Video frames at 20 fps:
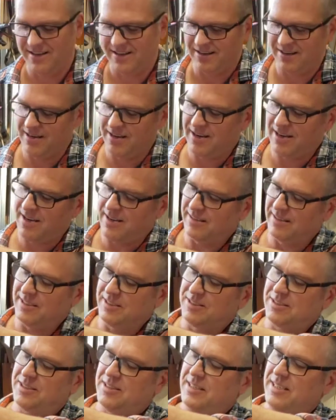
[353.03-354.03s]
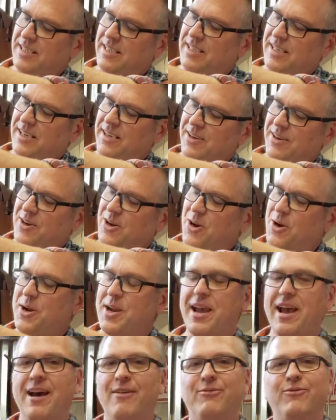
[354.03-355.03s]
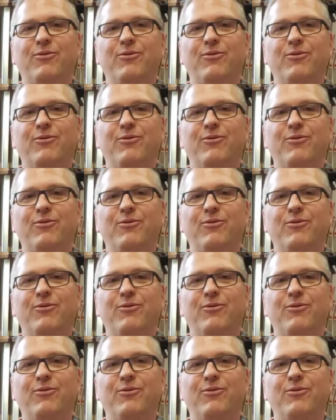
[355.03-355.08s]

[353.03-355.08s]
Let's see. Oh yeah,